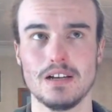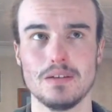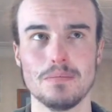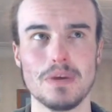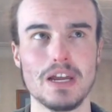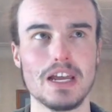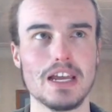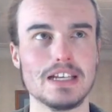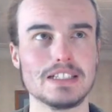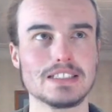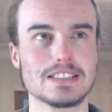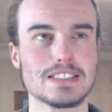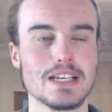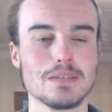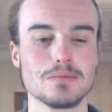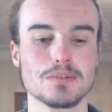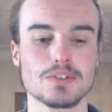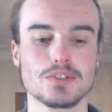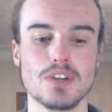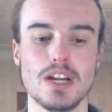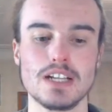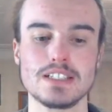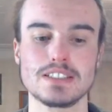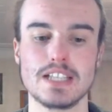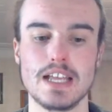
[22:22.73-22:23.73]
But it seems
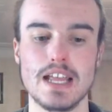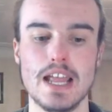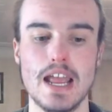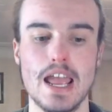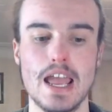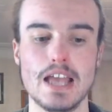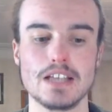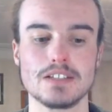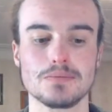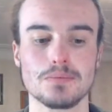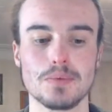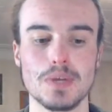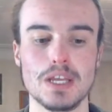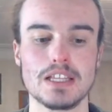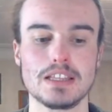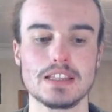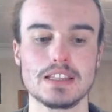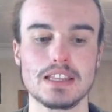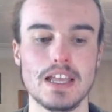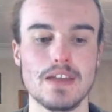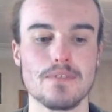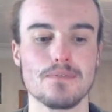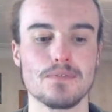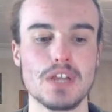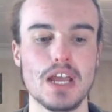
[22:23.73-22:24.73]
strange that it has
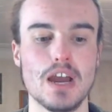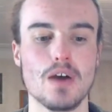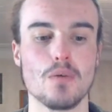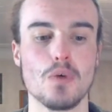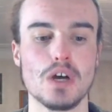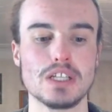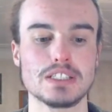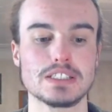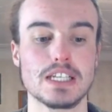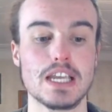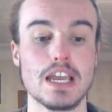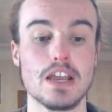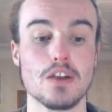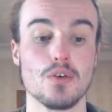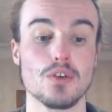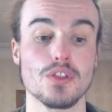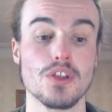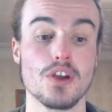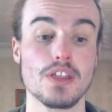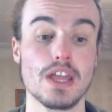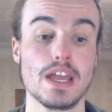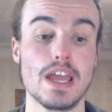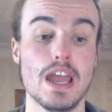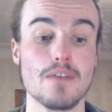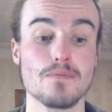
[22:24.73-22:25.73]
been left out once again,
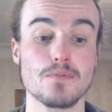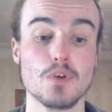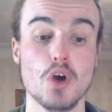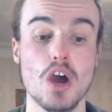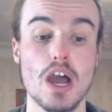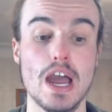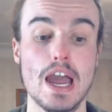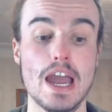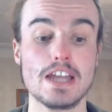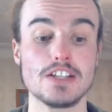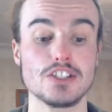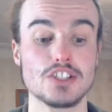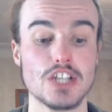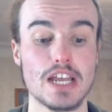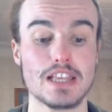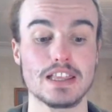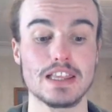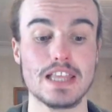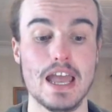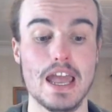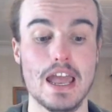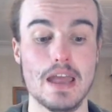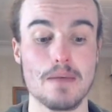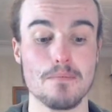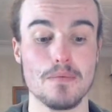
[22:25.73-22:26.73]
although they have got AJ
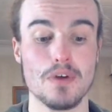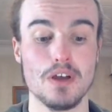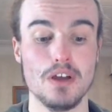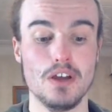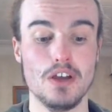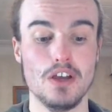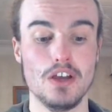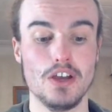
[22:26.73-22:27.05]
Lamb,